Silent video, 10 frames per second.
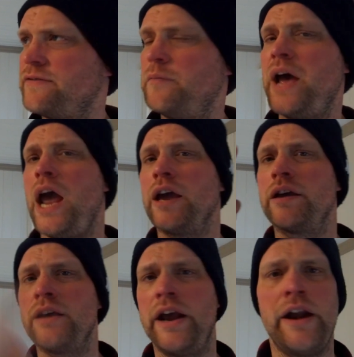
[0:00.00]
from egg
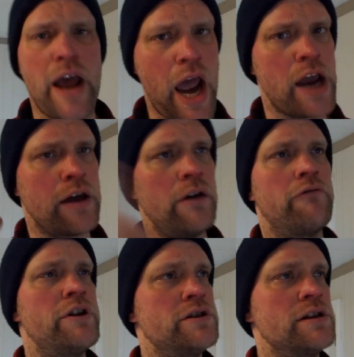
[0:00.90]
and egg
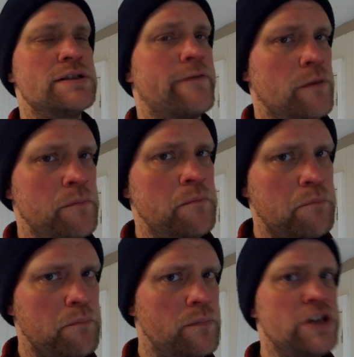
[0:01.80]
originates from
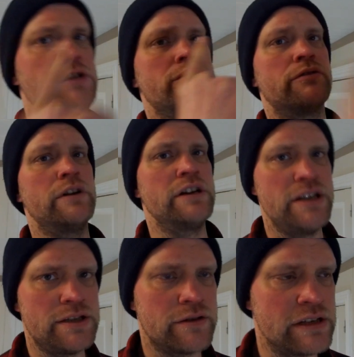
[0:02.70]
Easter and
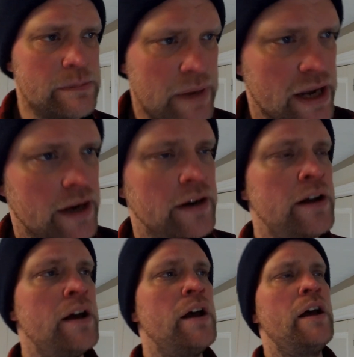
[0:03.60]
Easter is pagan.
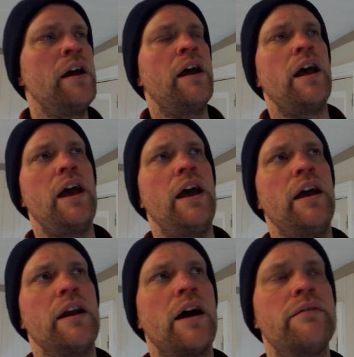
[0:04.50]

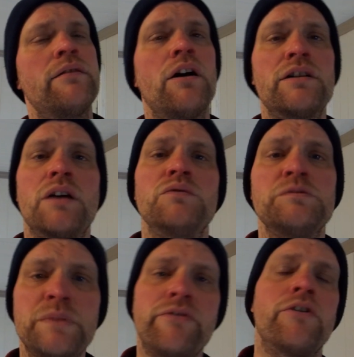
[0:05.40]
And I thought I
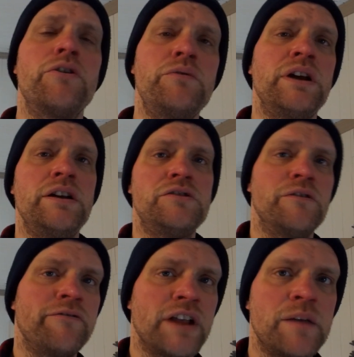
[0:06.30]
would be thrown into
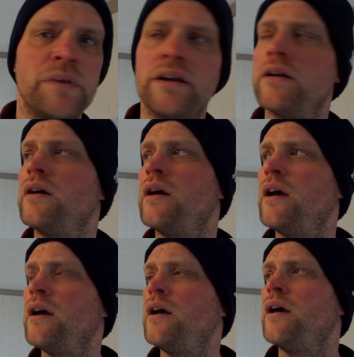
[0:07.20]
flaming
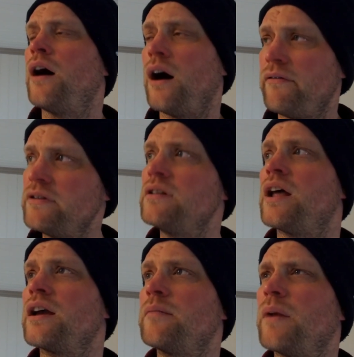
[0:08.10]
oven,
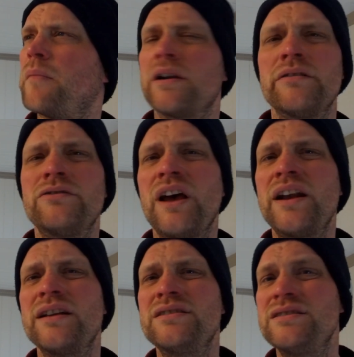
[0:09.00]
like my mother said,
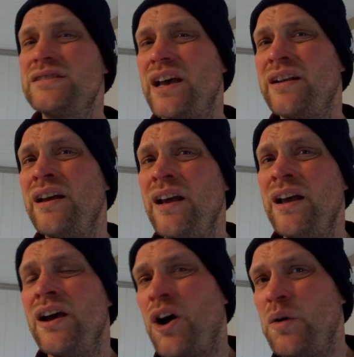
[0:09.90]
and she said,
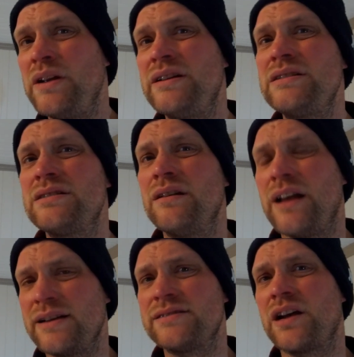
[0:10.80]
only this,
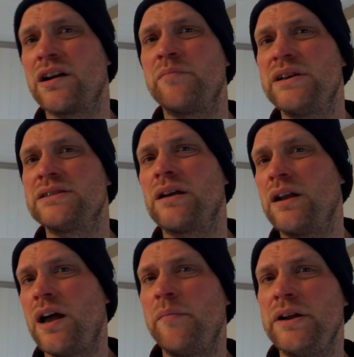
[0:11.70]
like Sadrach, Meshach,
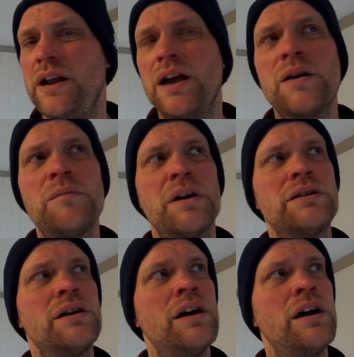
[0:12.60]
and Abednego, but